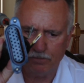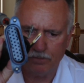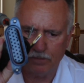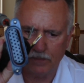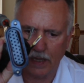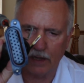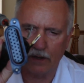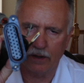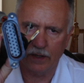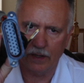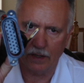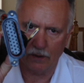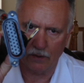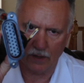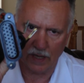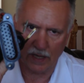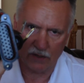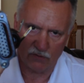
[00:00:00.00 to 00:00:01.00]
Not an
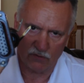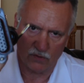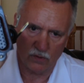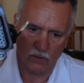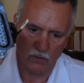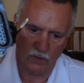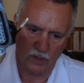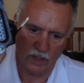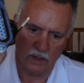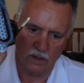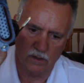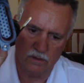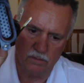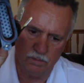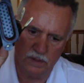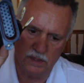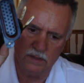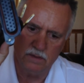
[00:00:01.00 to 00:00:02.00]
international dealer,
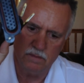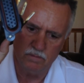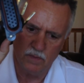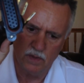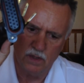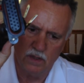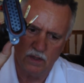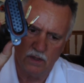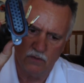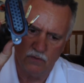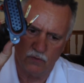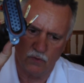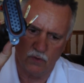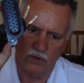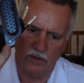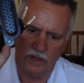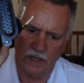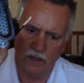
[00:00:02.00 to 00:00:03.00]
but through
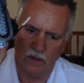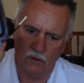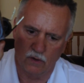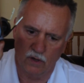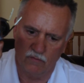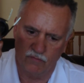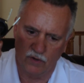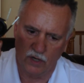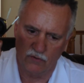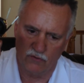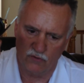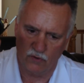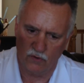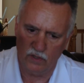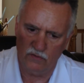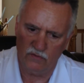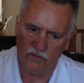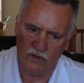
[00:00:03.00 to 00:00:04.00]
a dealer of our
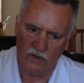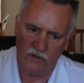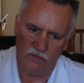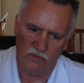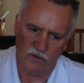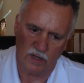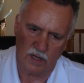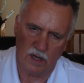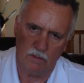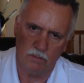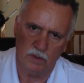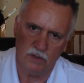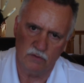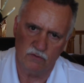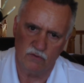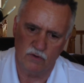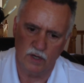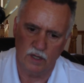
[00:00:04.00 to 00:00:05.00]
choice that is a
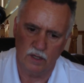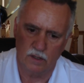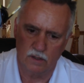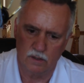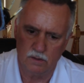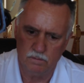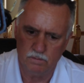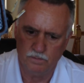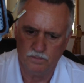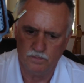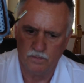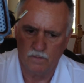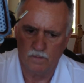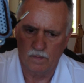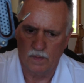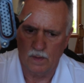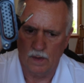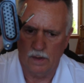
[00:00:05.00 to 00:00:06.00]
Cummins dealer.
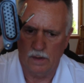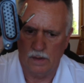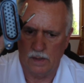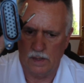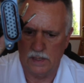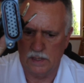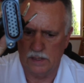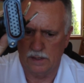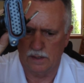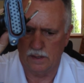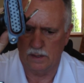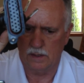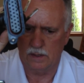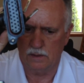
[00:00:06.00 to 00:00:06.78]
And